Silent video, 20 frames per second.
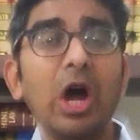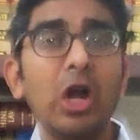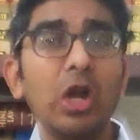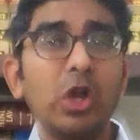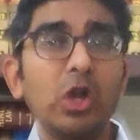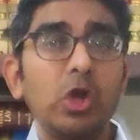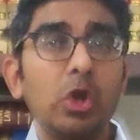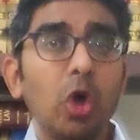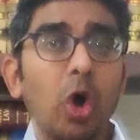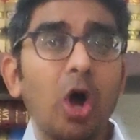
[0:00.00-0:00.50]

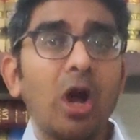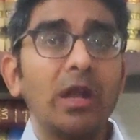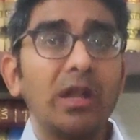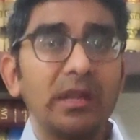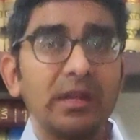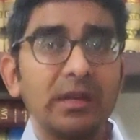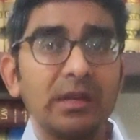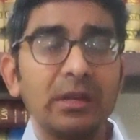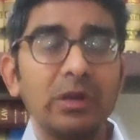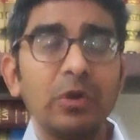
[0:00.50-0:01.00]
a
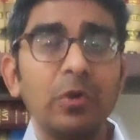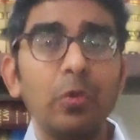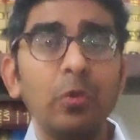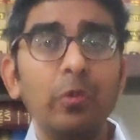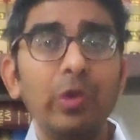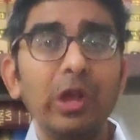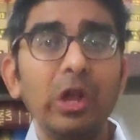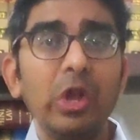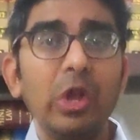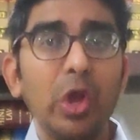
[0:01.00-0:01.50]
daughter
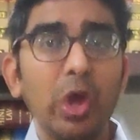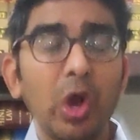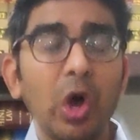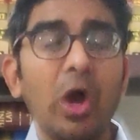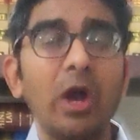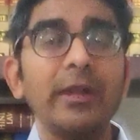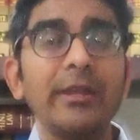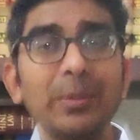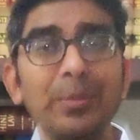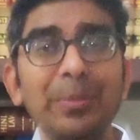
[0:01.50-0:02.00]
will
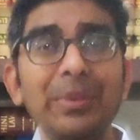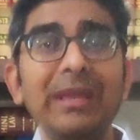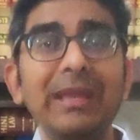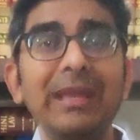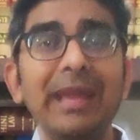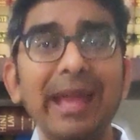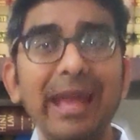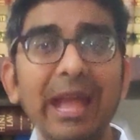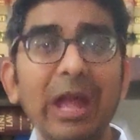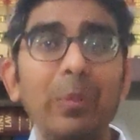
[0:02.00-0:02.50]
not
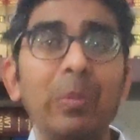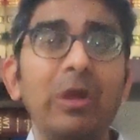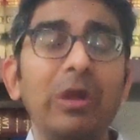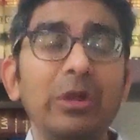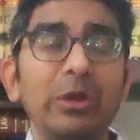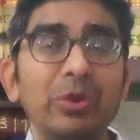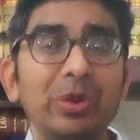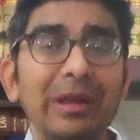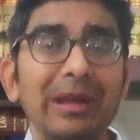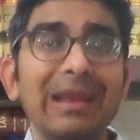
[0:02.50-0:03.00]
be
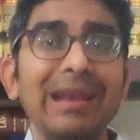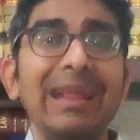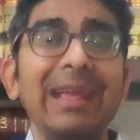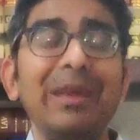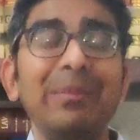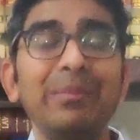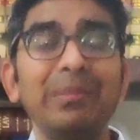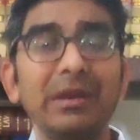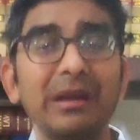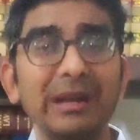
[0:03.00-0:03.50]
able to
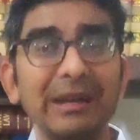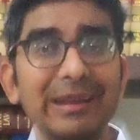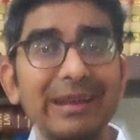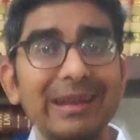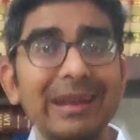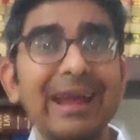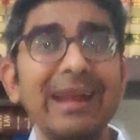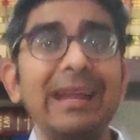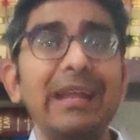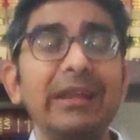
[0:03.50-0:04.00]
claim a
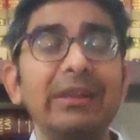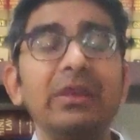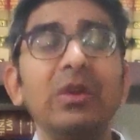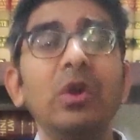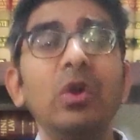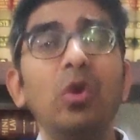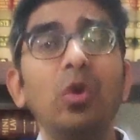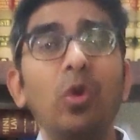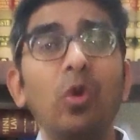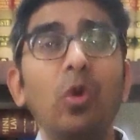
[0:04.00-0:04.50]
right
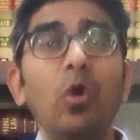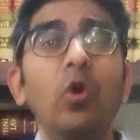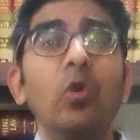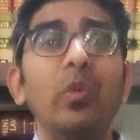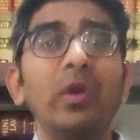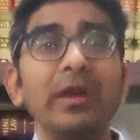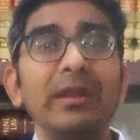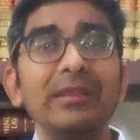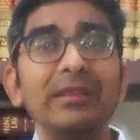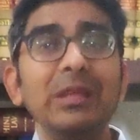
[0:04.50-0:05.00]

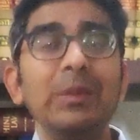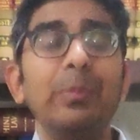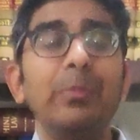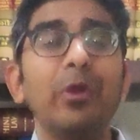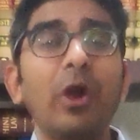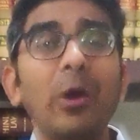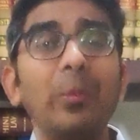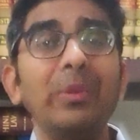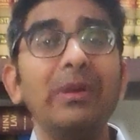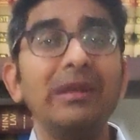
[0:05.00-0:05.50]
over the
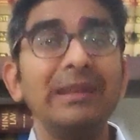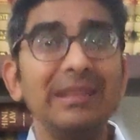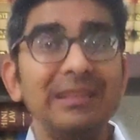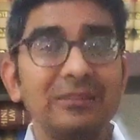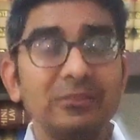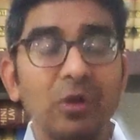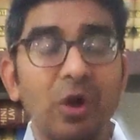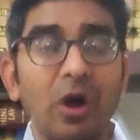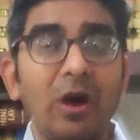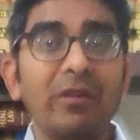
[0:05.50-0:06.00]

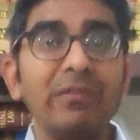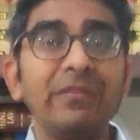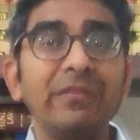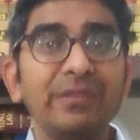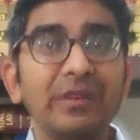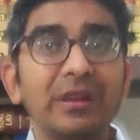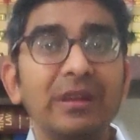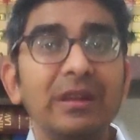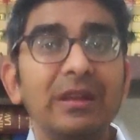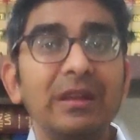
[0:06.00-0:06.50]
properties
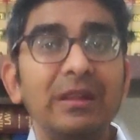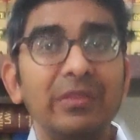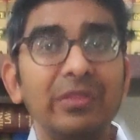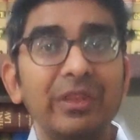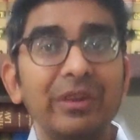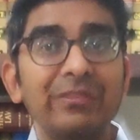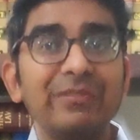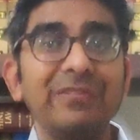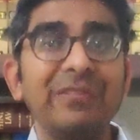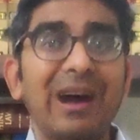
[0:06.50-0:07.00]
of
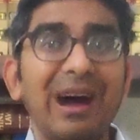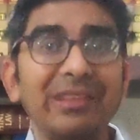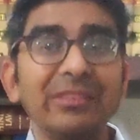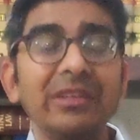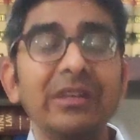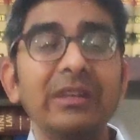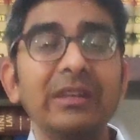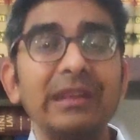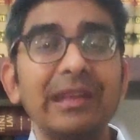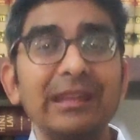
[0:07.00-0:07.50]
the
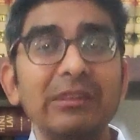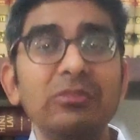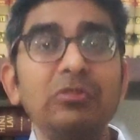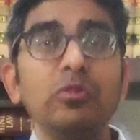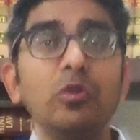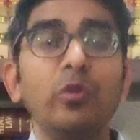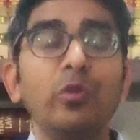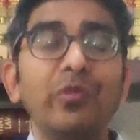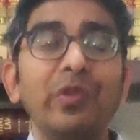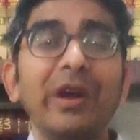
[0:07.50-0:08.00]
father
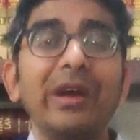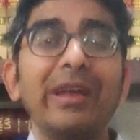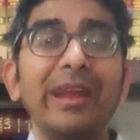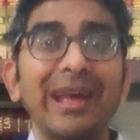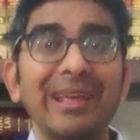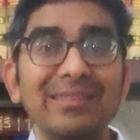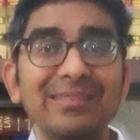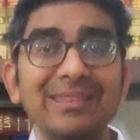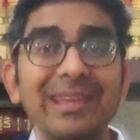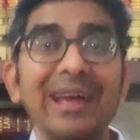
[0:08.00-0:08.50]
insofar
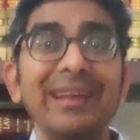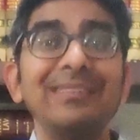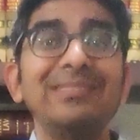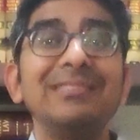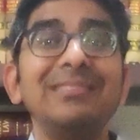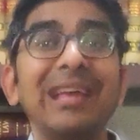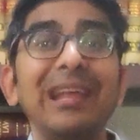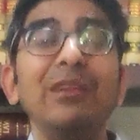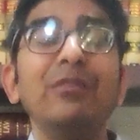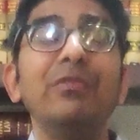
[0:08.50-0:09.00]
as they are
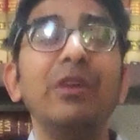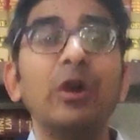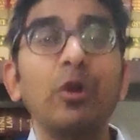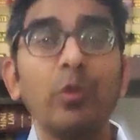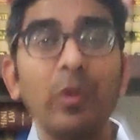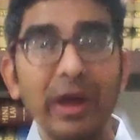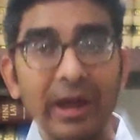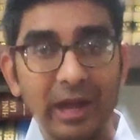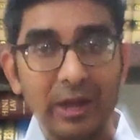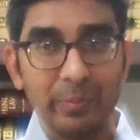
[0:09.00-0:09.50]

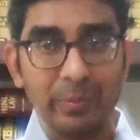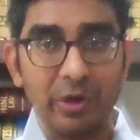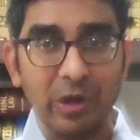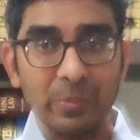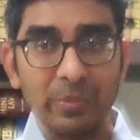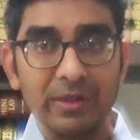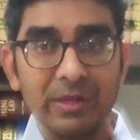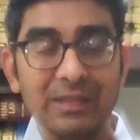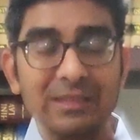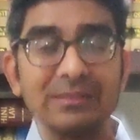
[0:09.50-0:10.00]
self-acquired
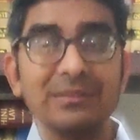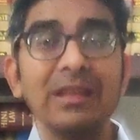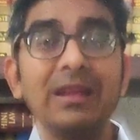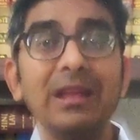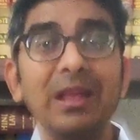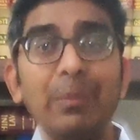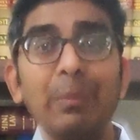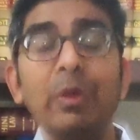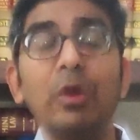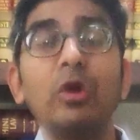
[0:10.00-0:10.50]
properties,
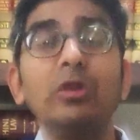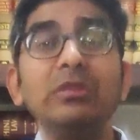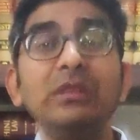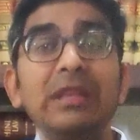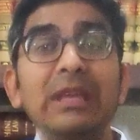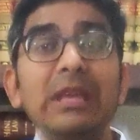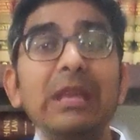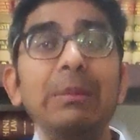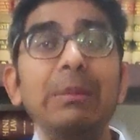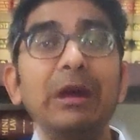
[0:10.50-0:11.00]
because
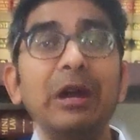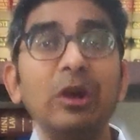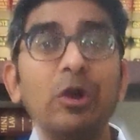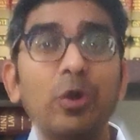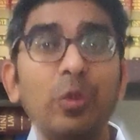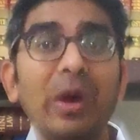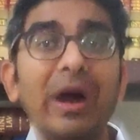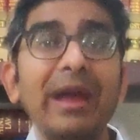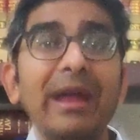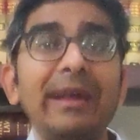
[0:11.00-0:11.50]
he
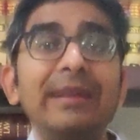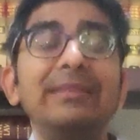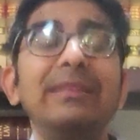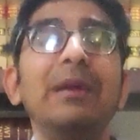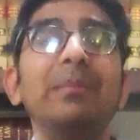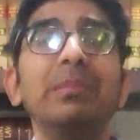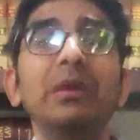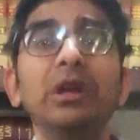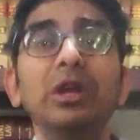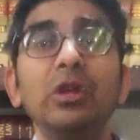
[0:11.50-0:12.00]
acquired
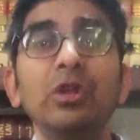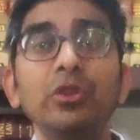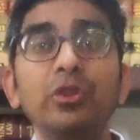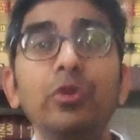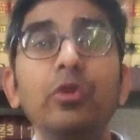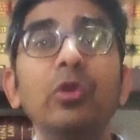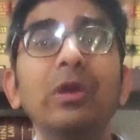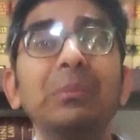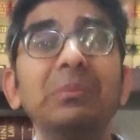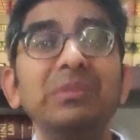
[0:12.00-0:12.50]
them
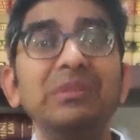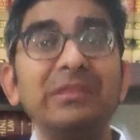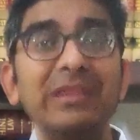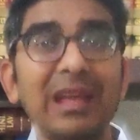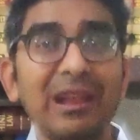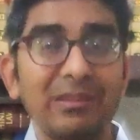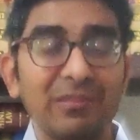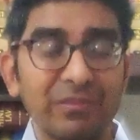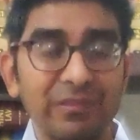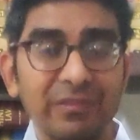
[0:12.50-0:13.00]
through
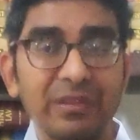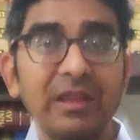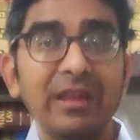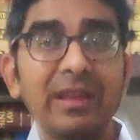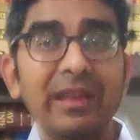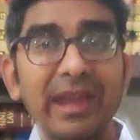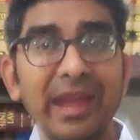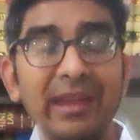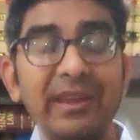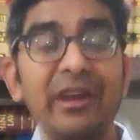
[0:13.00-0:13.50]
himself.
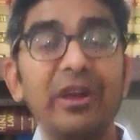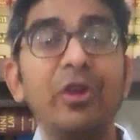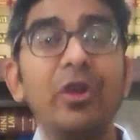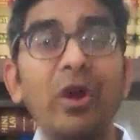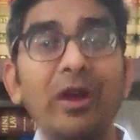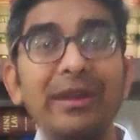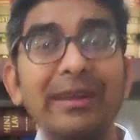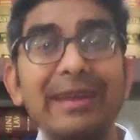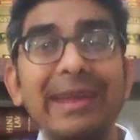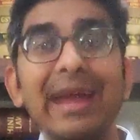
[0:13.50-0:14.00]
He did
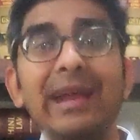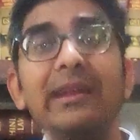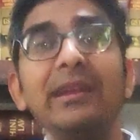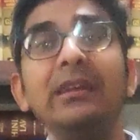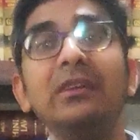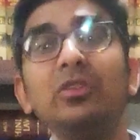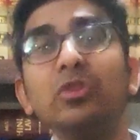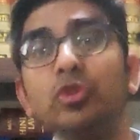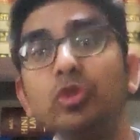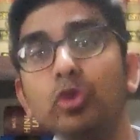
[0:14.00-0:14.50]
not get
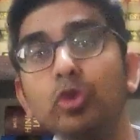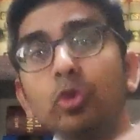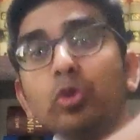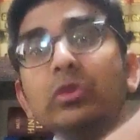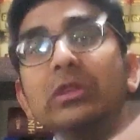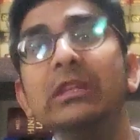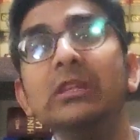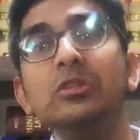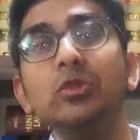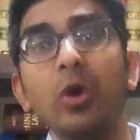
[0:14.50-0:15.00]
it
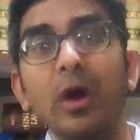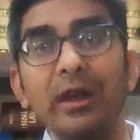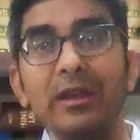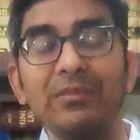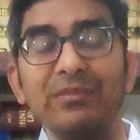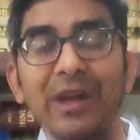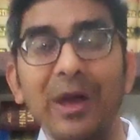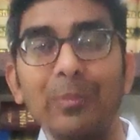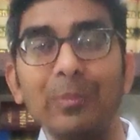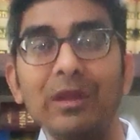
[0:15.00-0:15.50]
through the
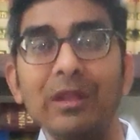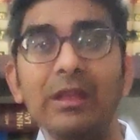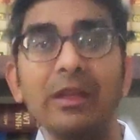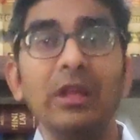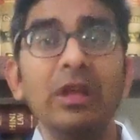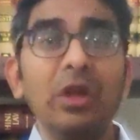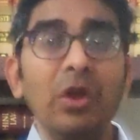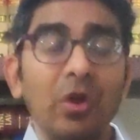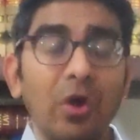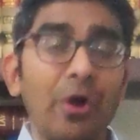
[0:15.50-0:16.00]
joint
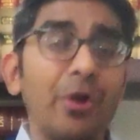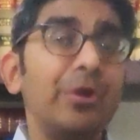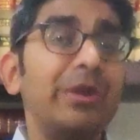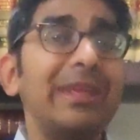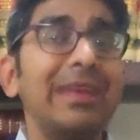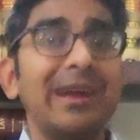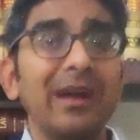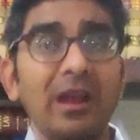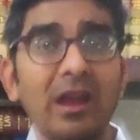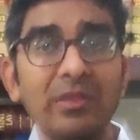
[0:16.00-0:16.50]
family. Or
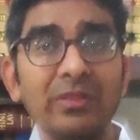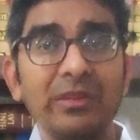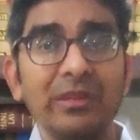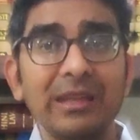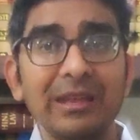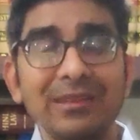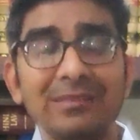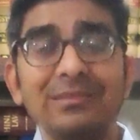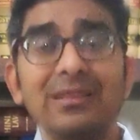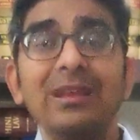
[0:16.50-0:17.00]
take another
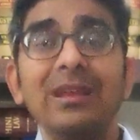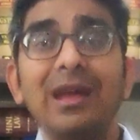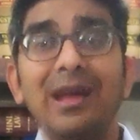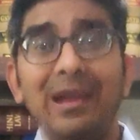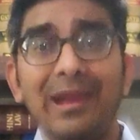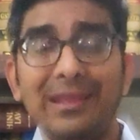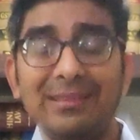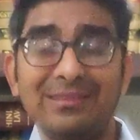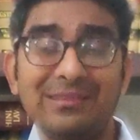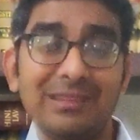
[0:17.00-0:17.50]
case.
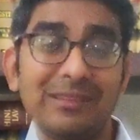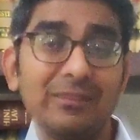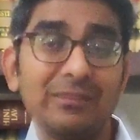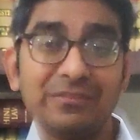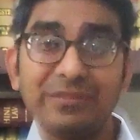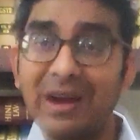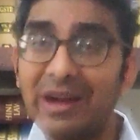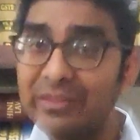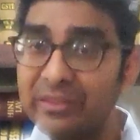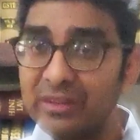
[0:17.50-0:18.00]
Let's say the
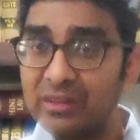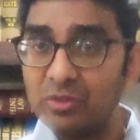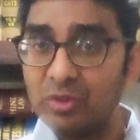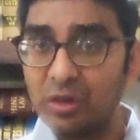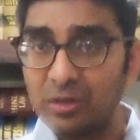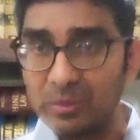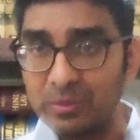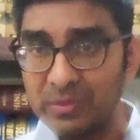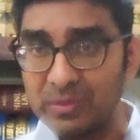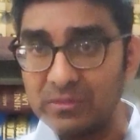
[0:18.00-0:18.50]
father is
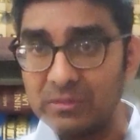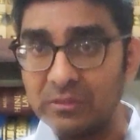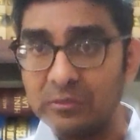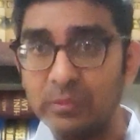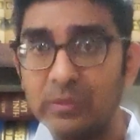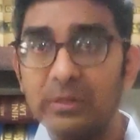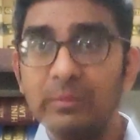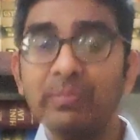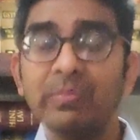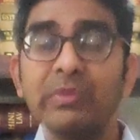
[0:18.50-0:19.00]
not a
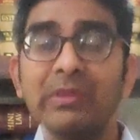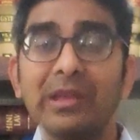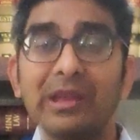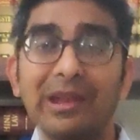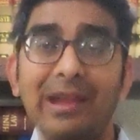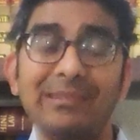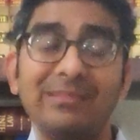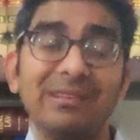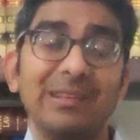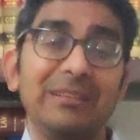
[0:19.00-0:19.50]
businessman.
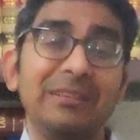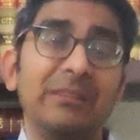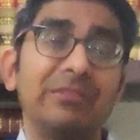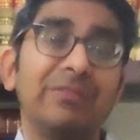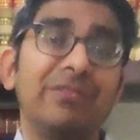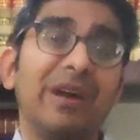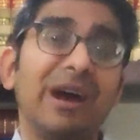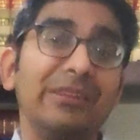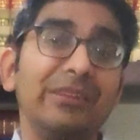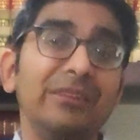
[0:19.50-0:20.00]
Let's say
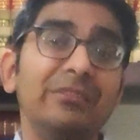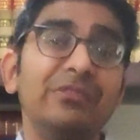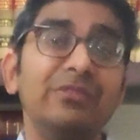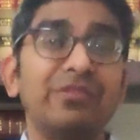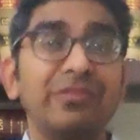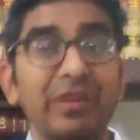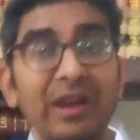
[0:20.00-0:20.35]
the father's